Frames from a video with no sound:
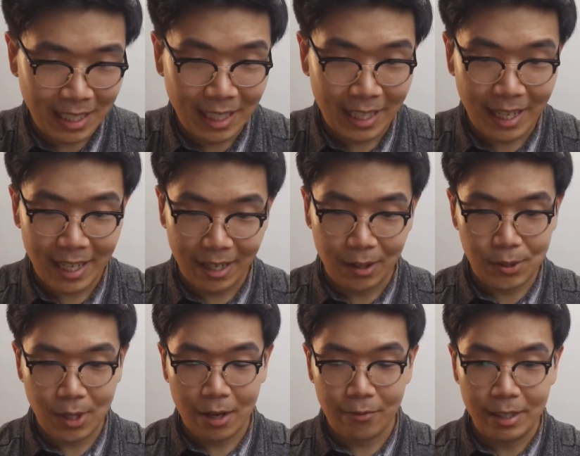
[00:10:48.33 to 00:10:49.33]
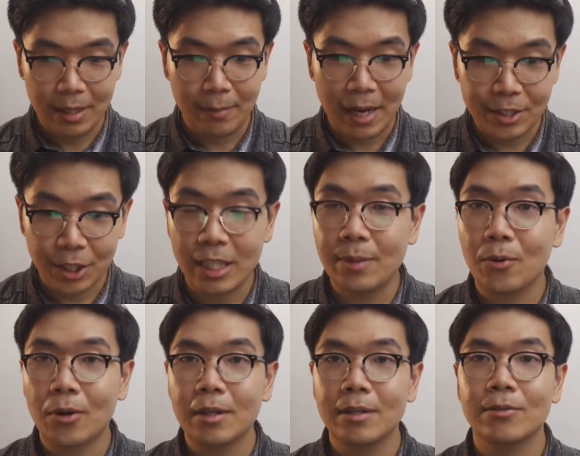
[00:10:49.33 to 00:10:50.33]
And I also have the Magic
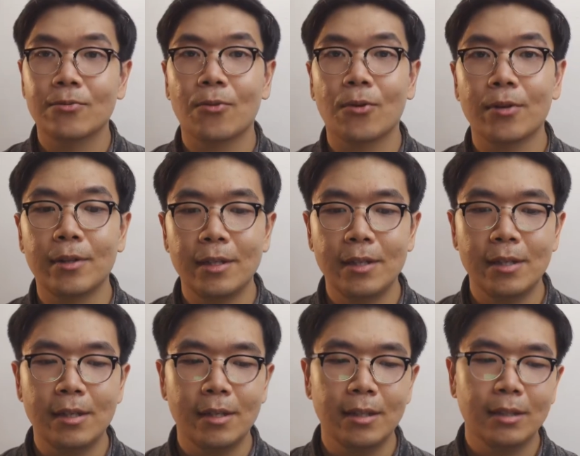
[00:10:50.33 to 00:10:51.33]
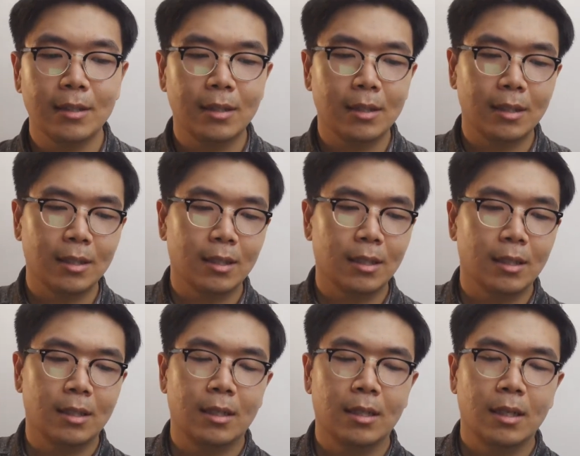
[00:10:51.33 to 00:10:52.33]
Keyboard for the
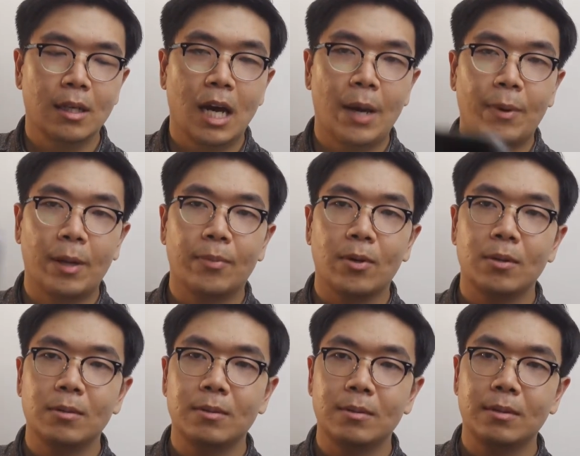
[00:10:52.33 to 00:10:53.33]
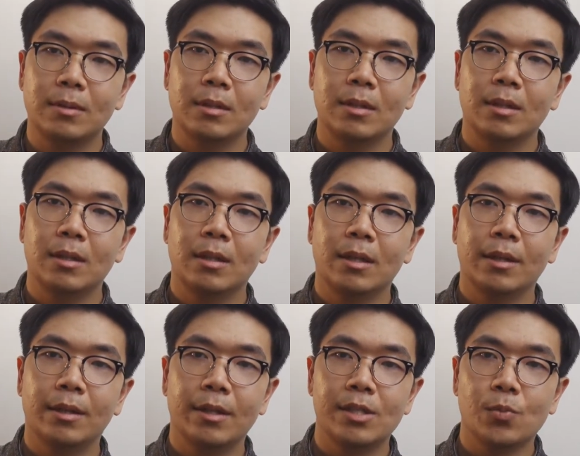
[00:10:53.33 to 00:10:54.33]
iPad Pro.
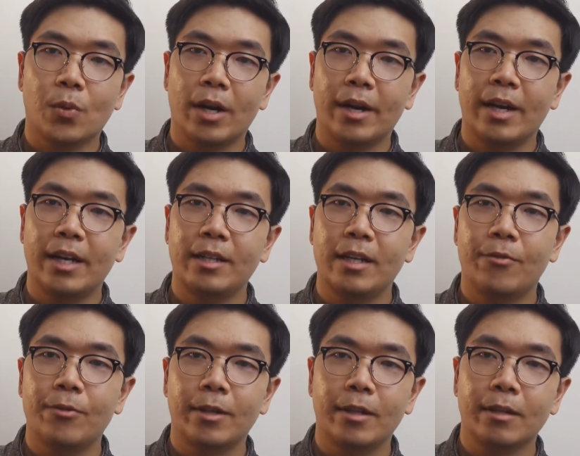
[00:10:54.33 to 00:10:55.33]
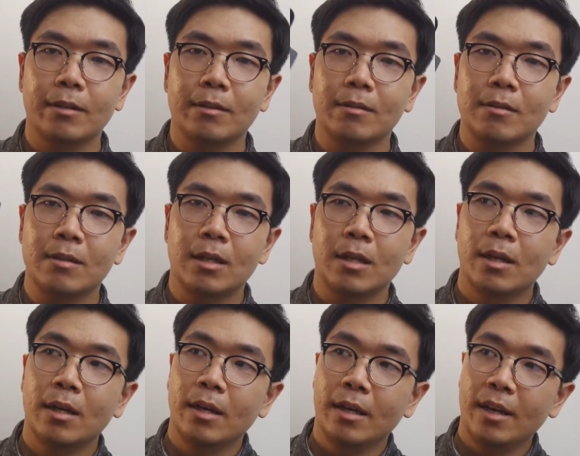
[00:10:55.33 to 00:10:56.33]
This is where I edit everything.
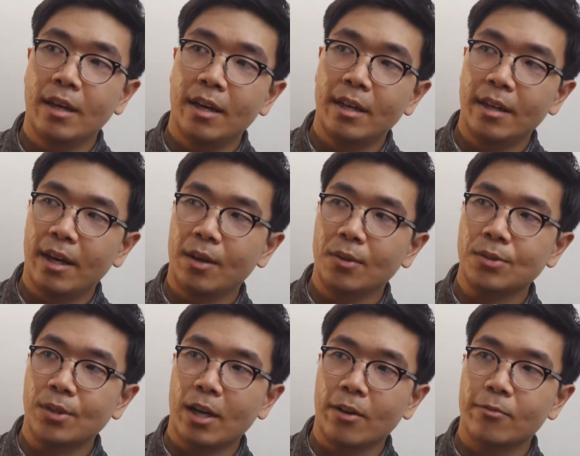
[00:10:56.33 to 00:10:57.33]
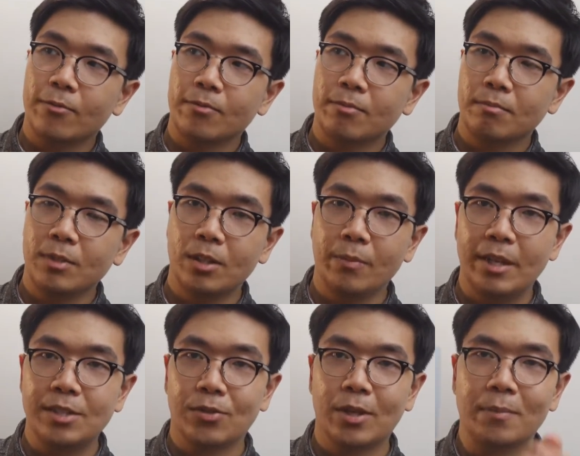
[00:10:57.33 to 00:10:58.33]
And I also have, you know, my
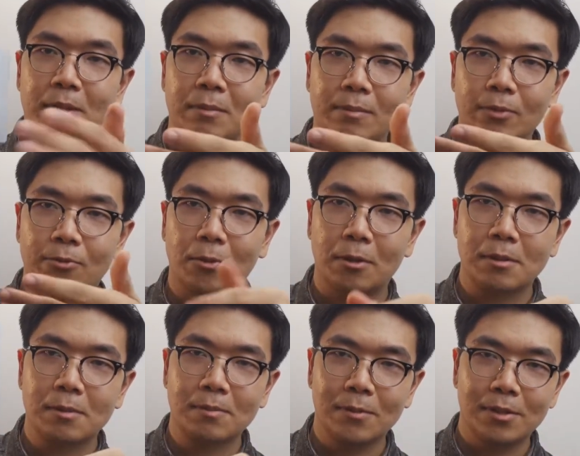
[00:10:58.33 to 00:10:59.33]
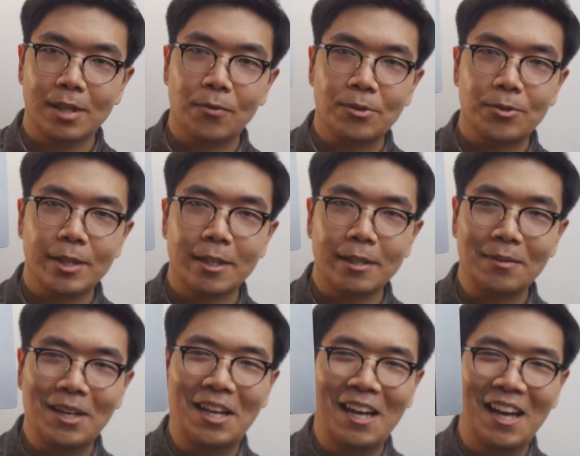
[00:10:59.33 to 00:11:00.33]
script, of course, because I was reading it
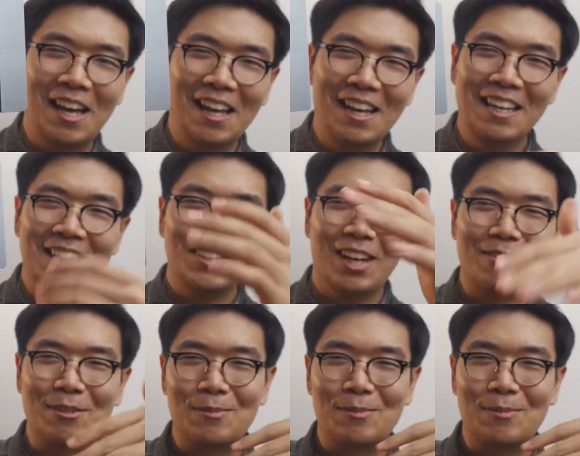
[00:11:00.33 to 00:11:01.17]
to have some